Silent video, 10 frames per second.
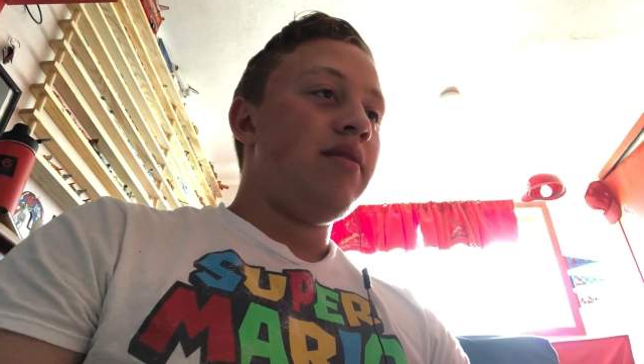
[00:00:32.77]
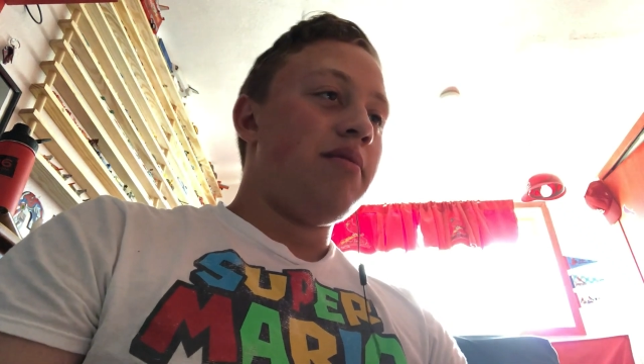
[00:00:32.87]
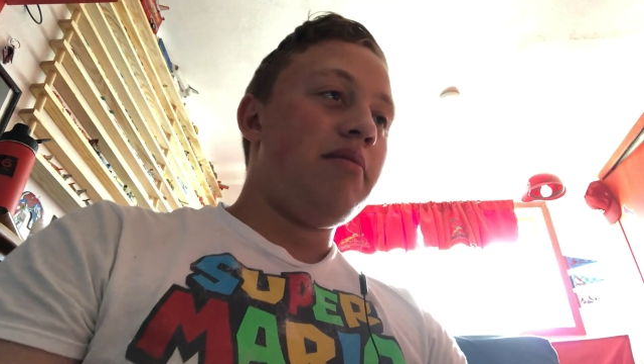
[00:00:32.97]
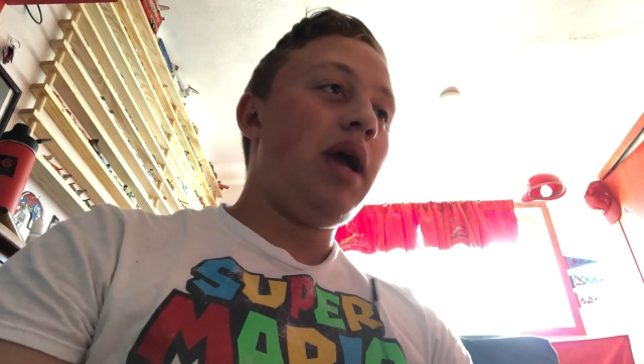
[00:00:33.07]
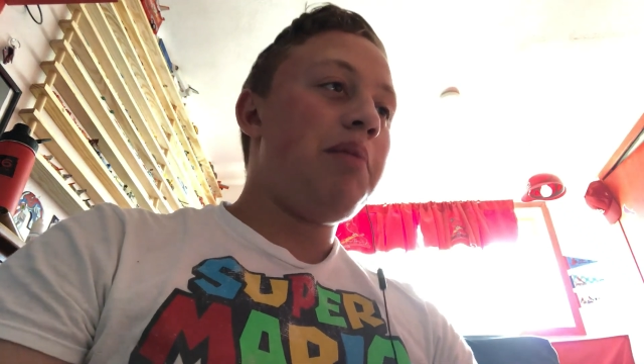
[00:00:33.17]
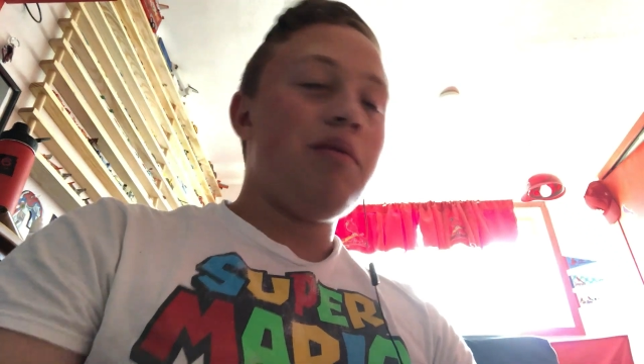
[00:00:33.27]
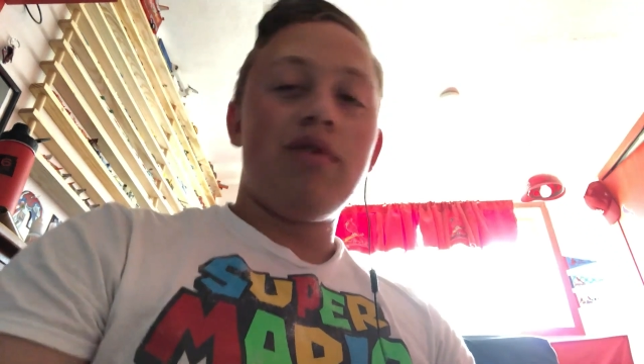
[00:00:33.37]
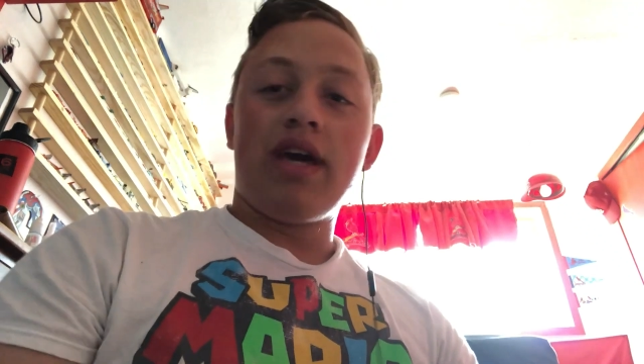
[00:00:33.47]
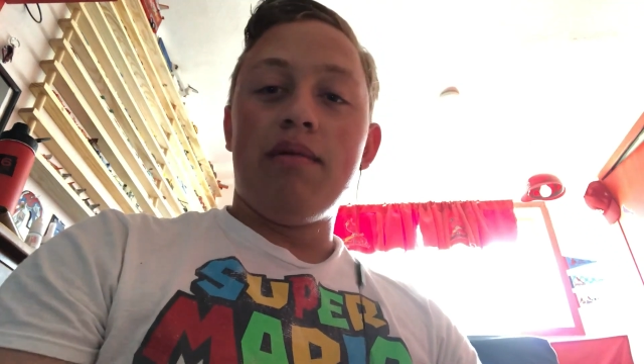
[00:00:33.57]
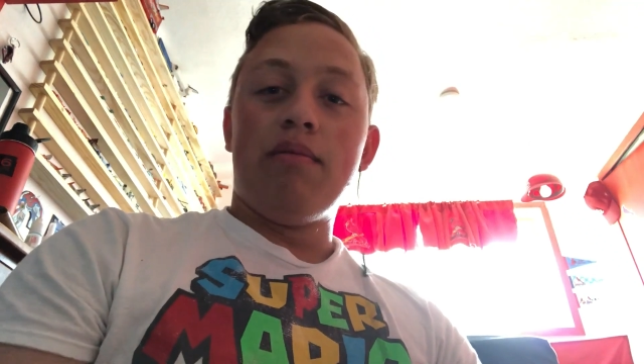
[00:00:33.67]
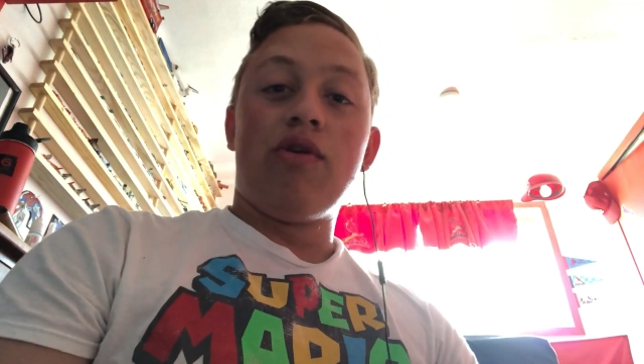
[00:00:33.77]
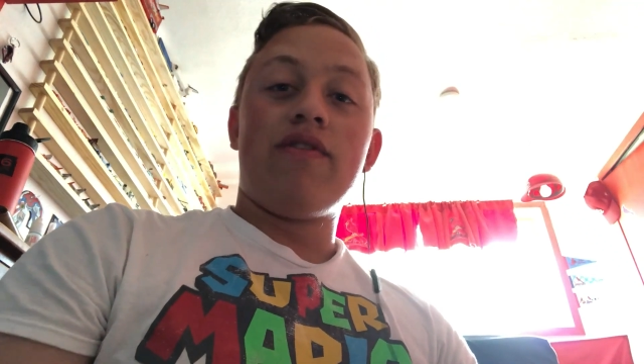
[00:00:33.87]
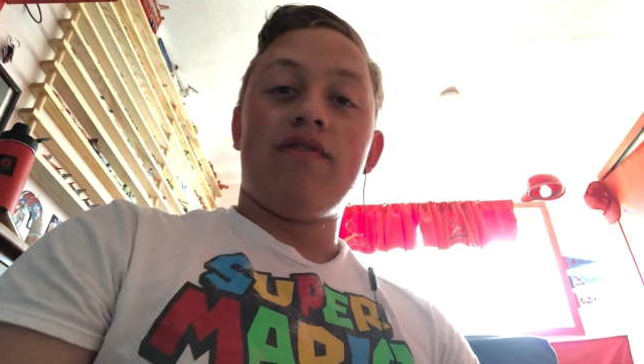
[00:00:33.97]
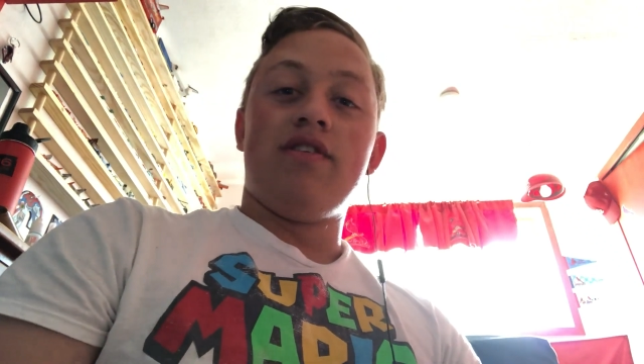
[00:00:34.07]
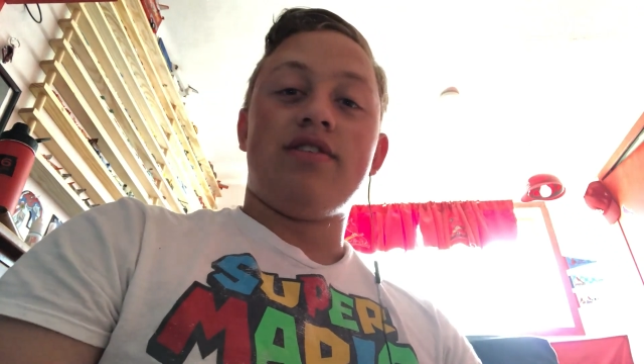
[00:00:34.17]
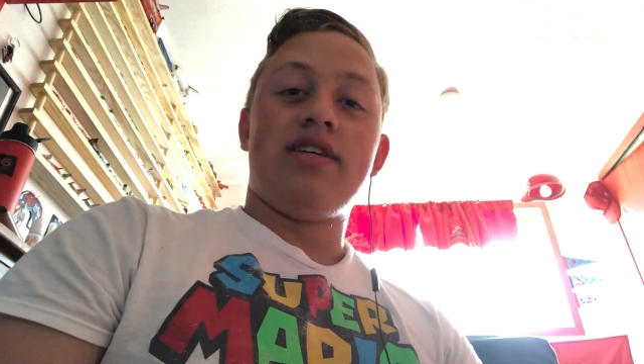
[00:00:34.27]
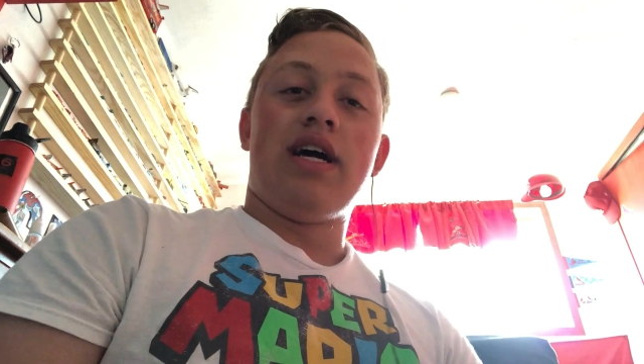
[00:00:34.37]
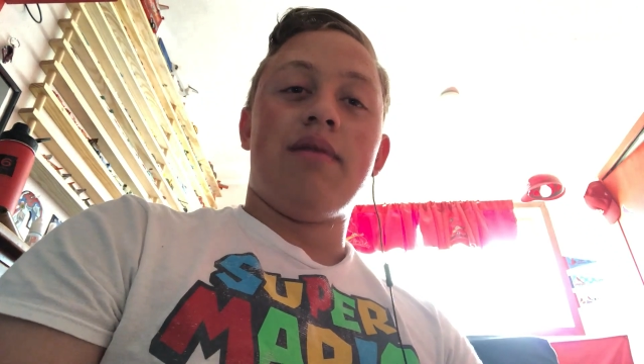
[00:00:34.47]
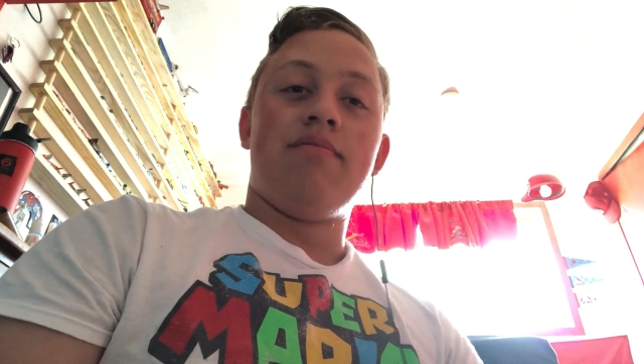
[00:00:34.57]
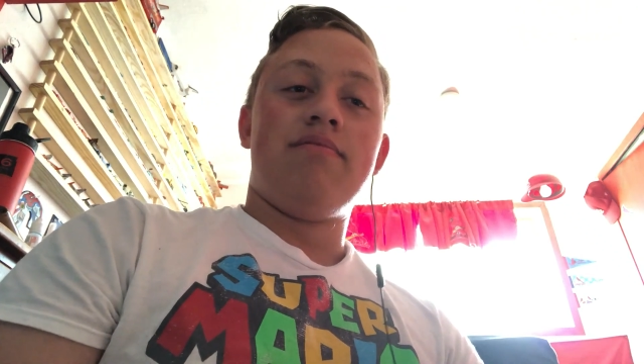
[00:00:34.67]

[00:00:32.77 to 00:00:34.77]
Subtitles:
But maybe we'll get more from this time.